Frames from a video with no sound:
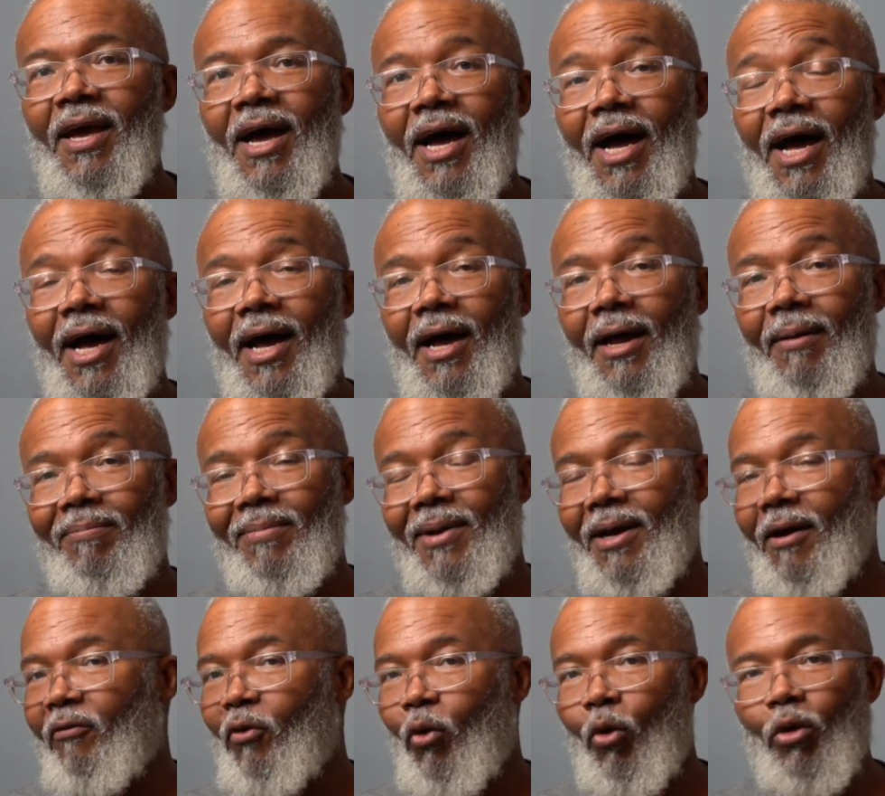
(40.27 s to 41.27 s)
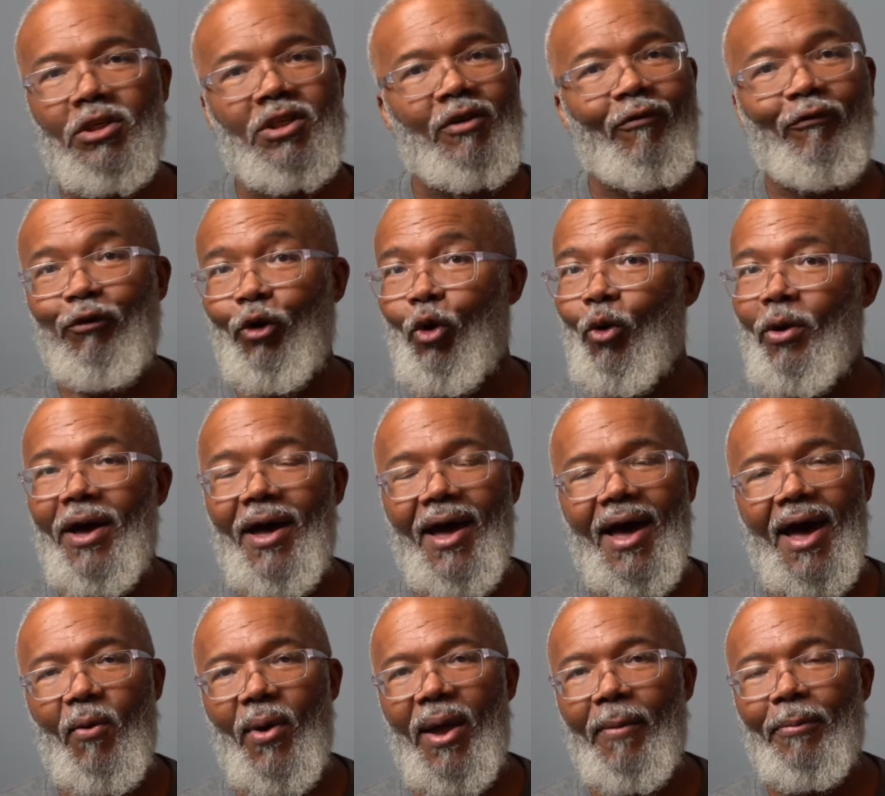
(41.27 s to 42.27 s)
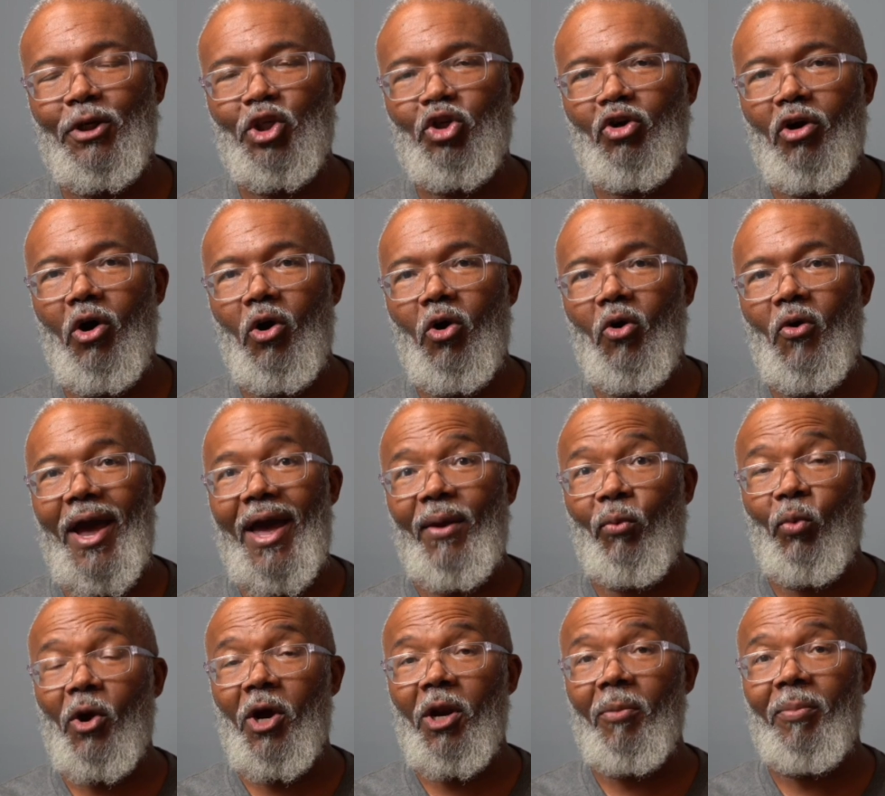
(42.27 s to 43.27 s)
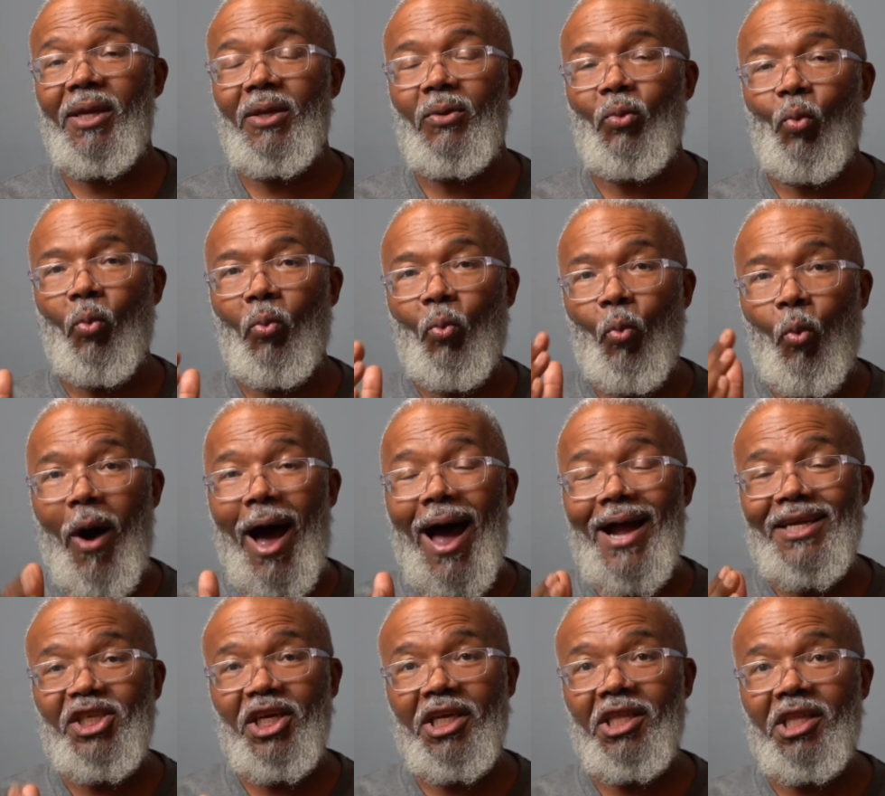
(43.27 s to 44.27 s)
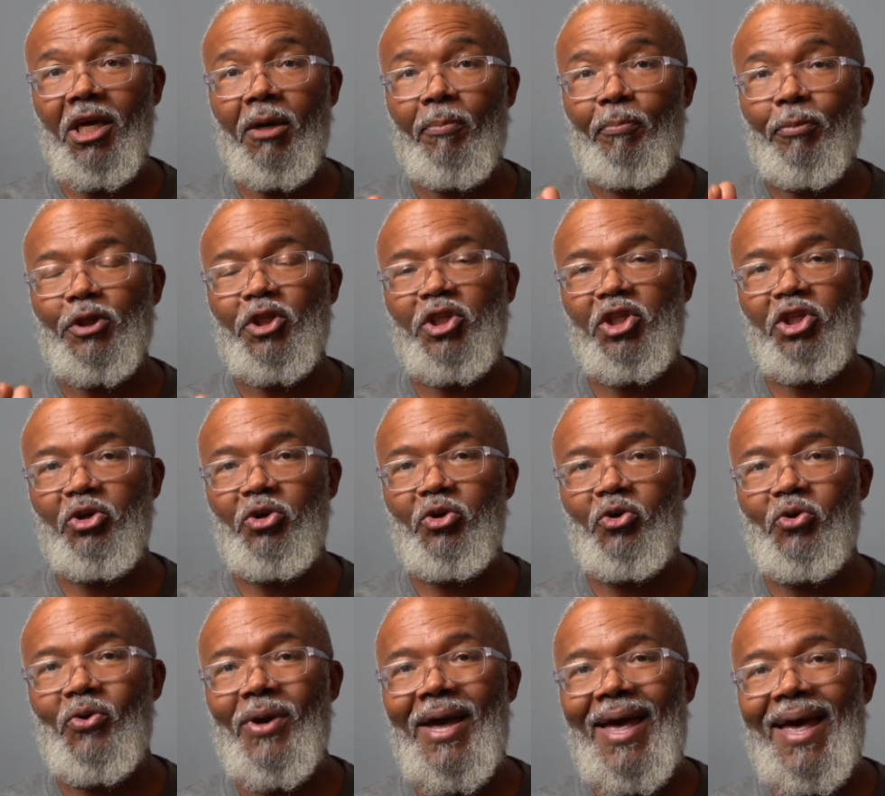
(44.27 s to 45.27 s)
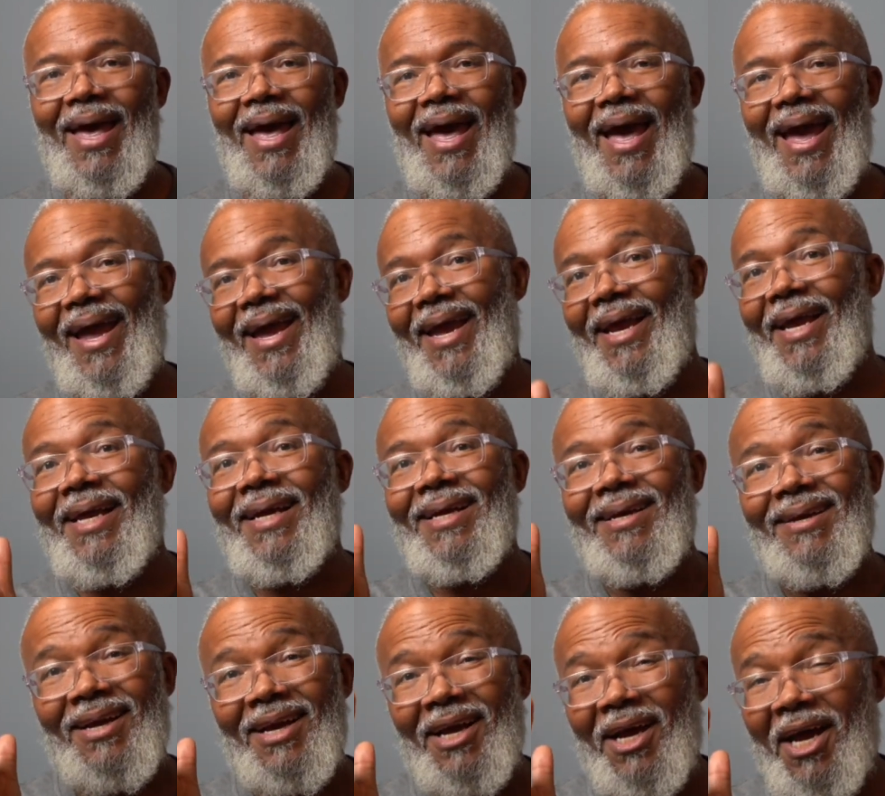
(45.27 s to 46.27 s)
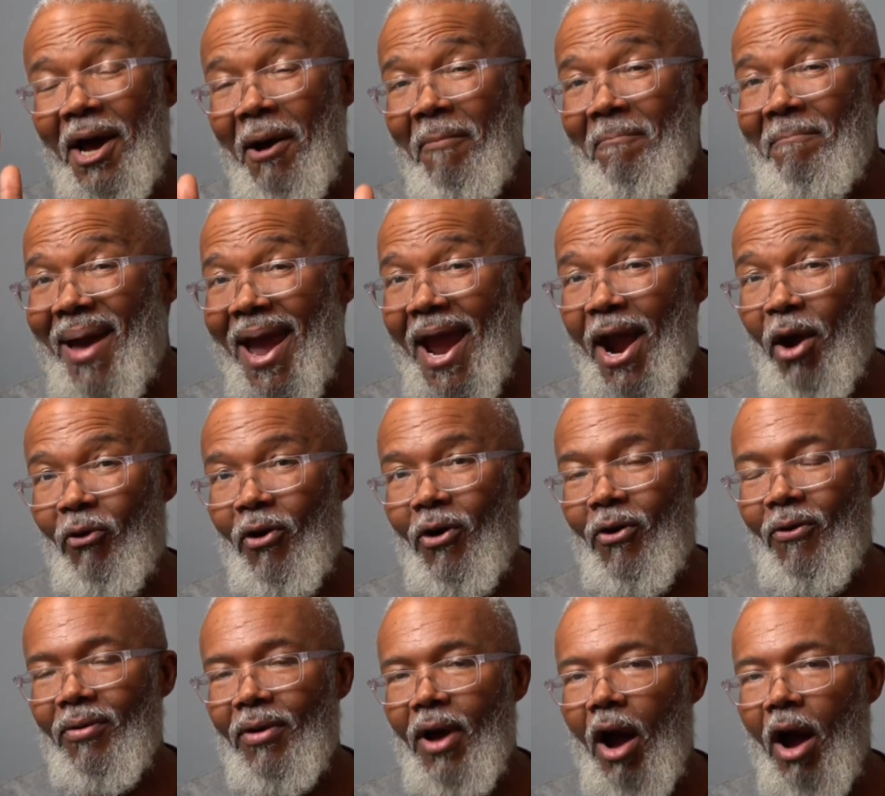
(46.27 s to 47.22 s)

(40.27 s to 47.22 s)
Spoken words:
of course, Florida Highway Patrol, and we're going to be watching them pursue a Camaro.